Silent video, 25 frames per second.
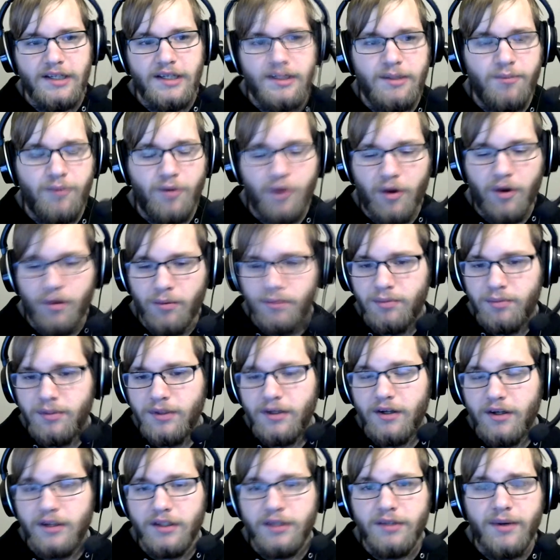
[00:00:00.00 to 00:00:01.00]
probably
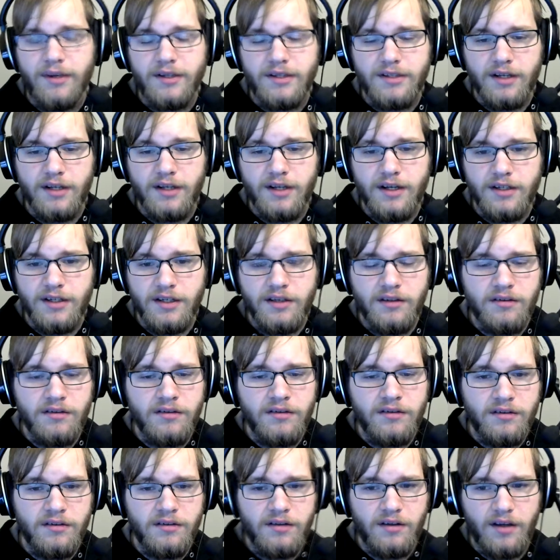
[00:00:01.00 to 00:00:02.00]
not the best idea,
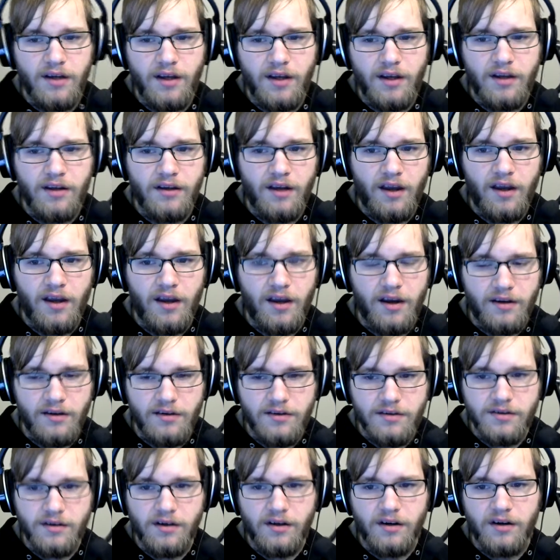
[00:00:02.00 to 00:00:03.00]

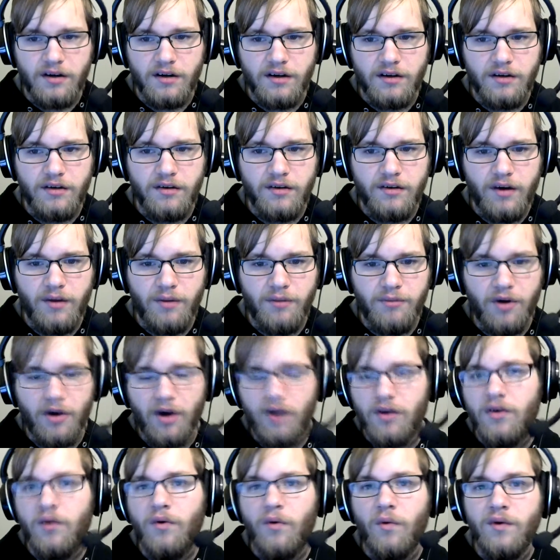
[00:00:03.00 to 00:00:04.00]
and I'm
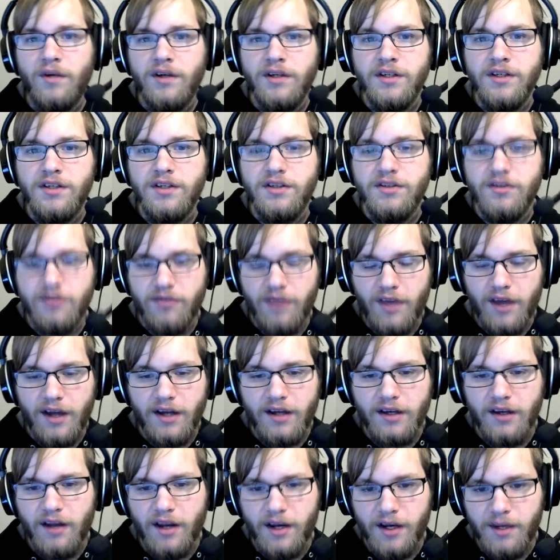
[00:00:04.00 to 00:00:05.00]
not going to do
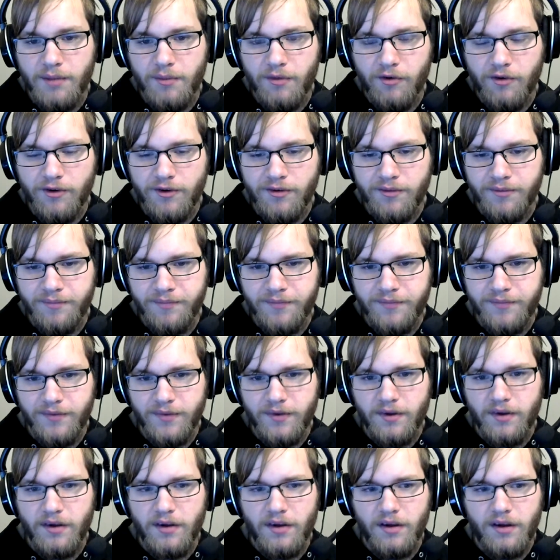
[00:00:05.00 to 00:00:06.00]
that anymore.
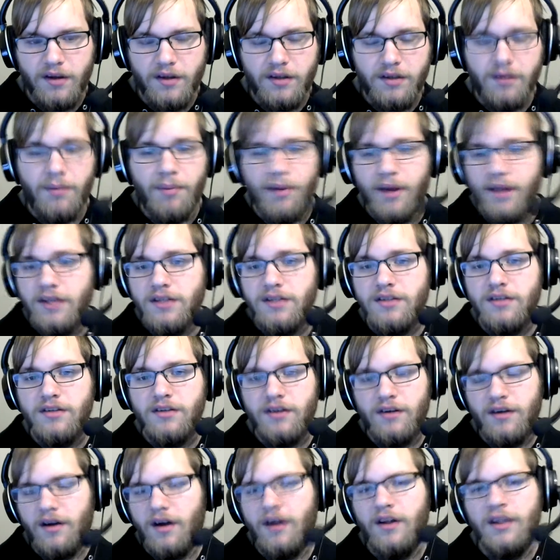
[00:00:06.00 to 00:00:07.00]
Depends,
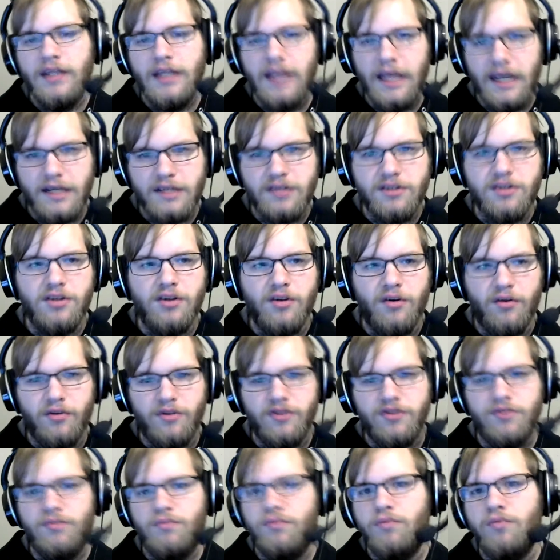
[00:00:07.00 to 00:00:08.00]
unless,
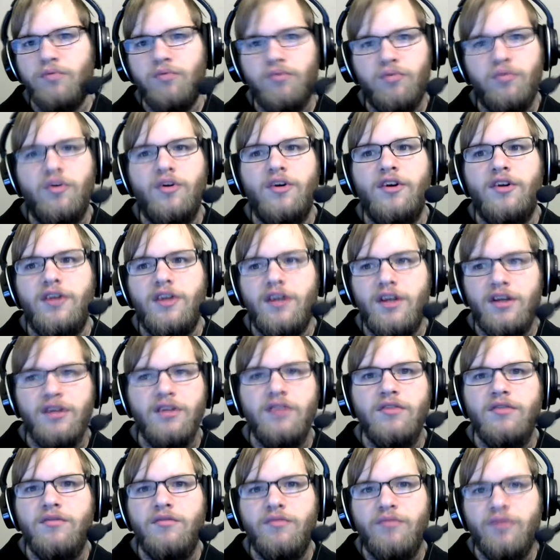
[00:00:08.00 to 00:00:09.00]
there's
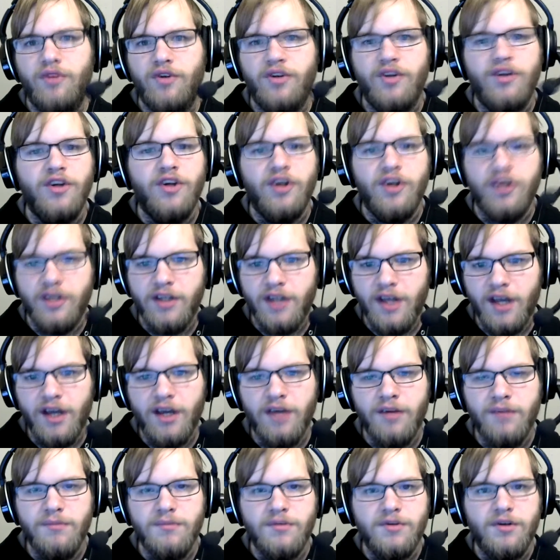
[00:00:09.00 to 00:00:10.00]
really, really good
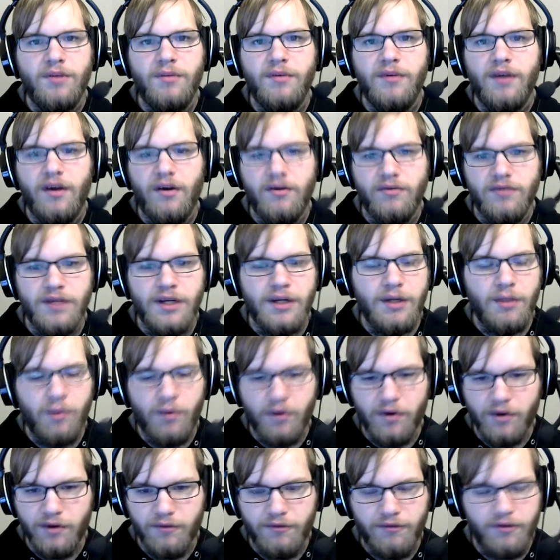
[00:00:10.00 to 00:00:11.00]
games coming out day
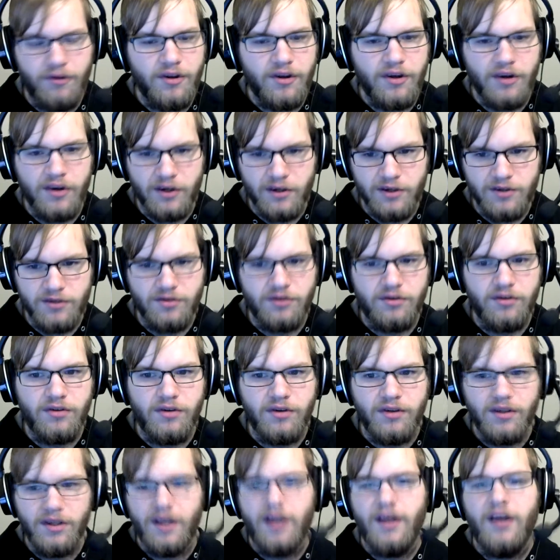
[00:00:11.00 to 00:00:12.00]
one for the
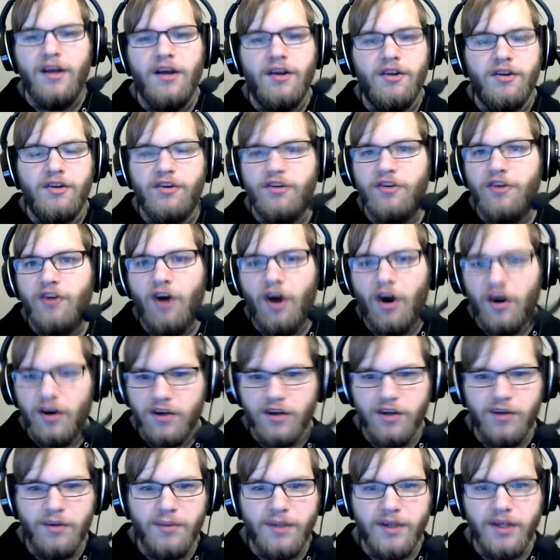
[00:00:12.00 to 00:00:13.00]
console, and they're not
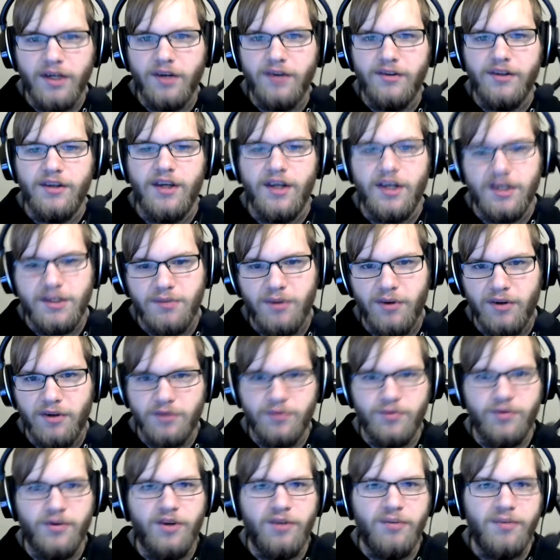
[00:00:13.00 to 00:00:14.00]
going to be on the Xbox
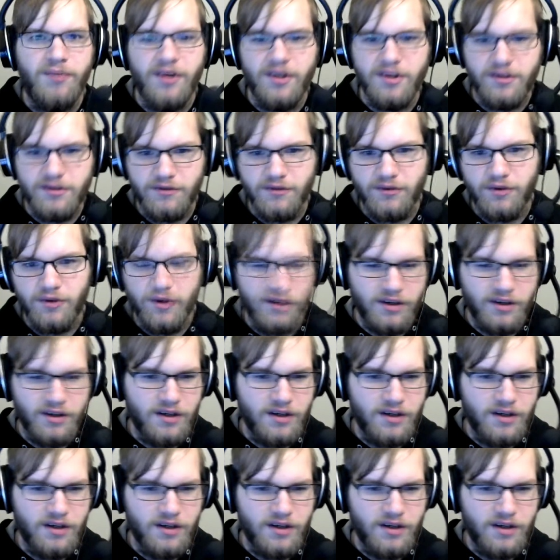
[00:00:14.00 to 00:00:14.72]
One or PS4,